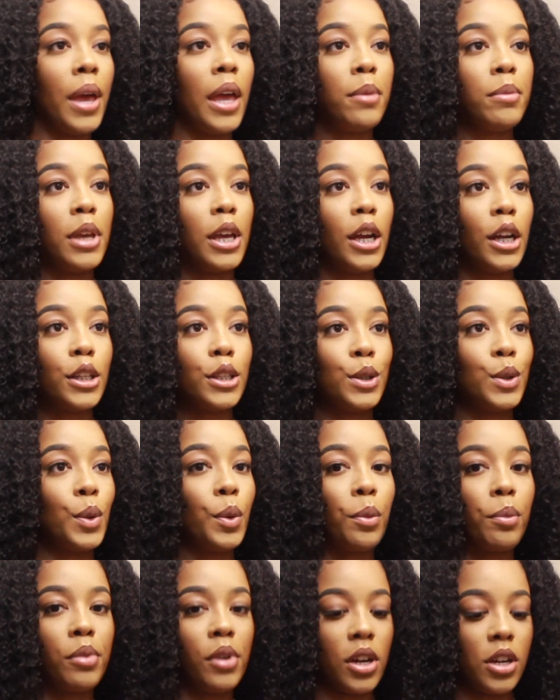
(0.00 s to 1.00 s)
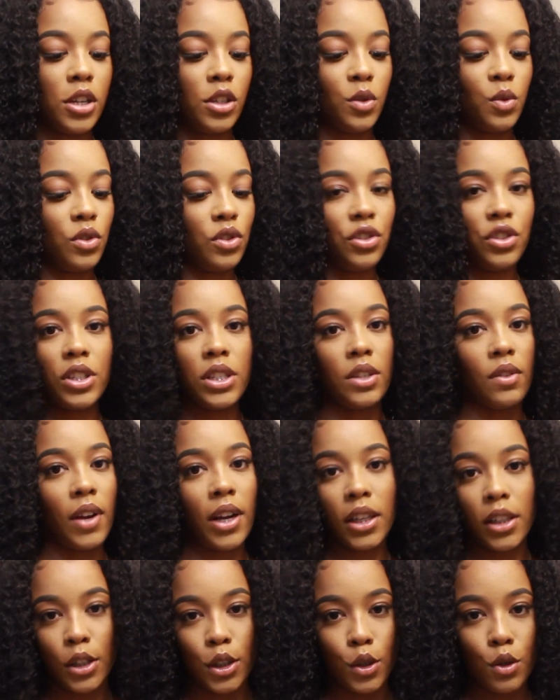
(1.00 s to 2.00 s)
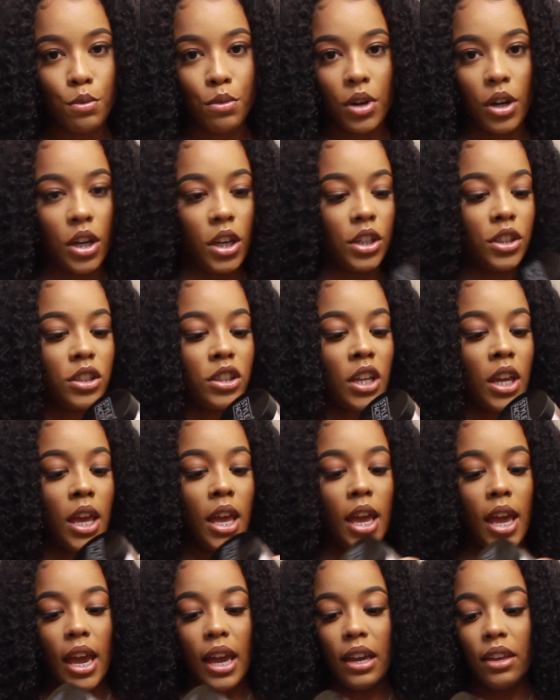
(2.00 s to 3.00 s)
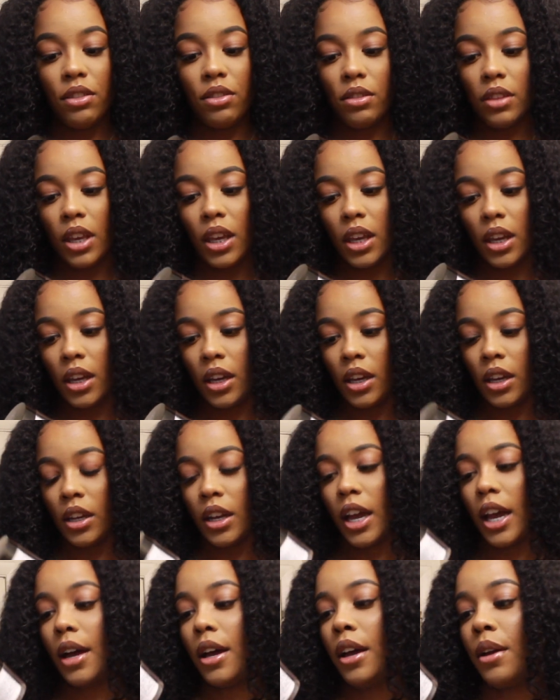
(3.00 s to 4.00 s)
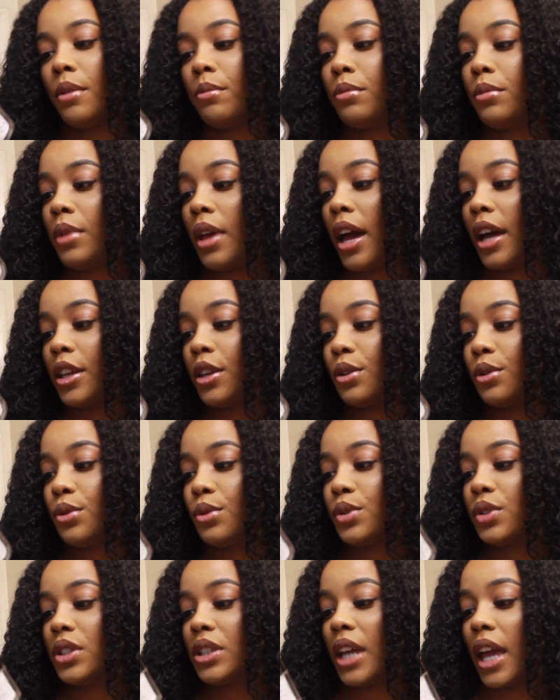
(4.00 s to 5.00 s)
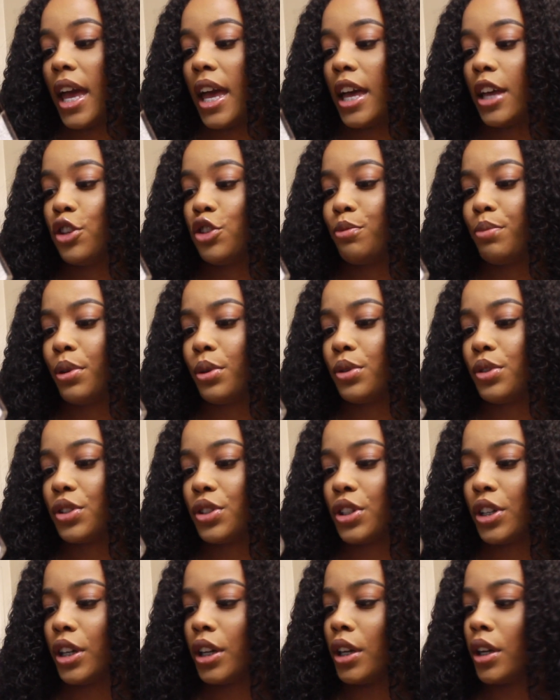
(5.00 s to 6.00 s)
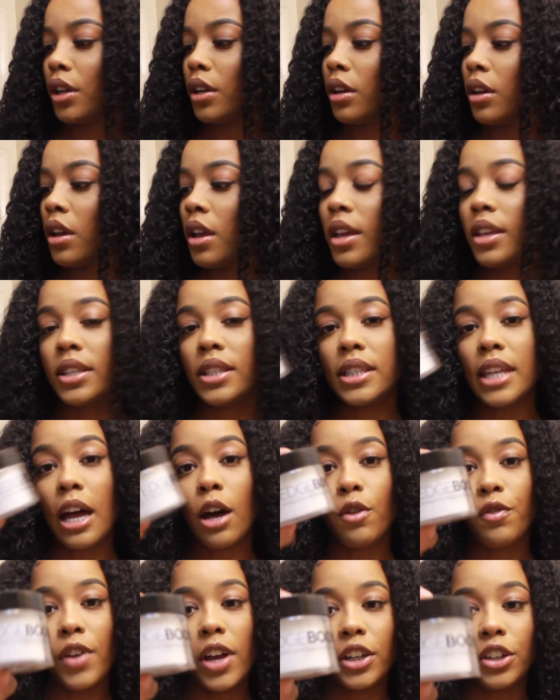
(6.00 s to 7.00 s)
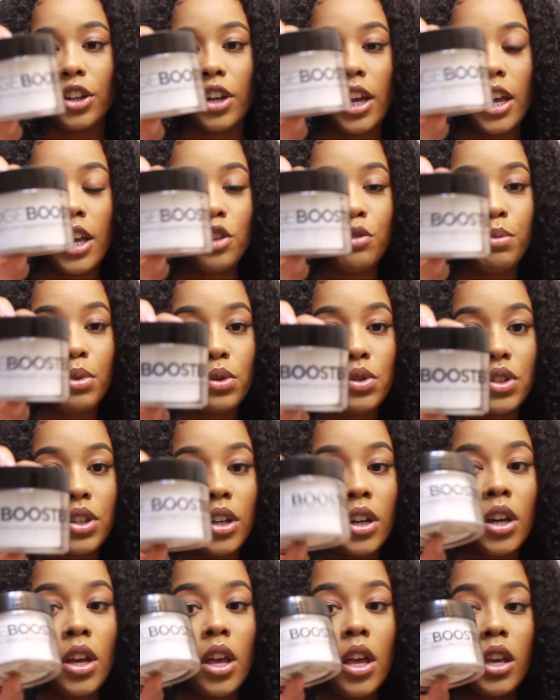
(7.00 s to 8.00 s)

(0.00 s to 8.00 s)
baby hair toothbrush, which is just a regular toothbrush. And then I used Edge Booster, Style Factor Edge Booster.